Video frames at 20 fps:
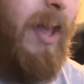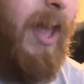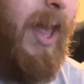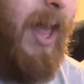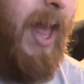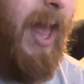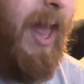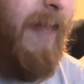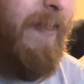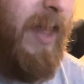
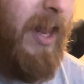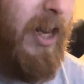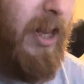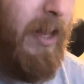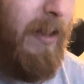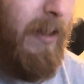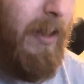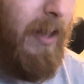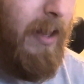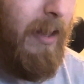and then
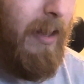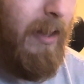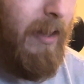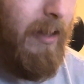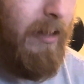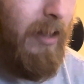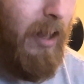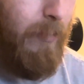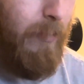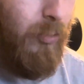he
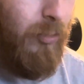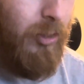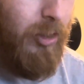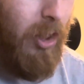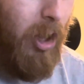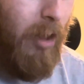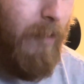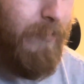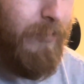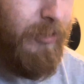double
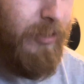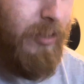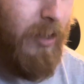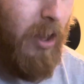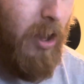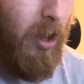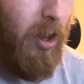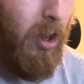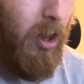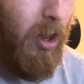stops
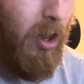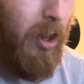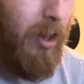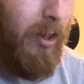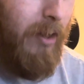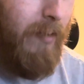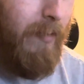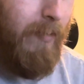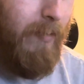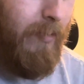on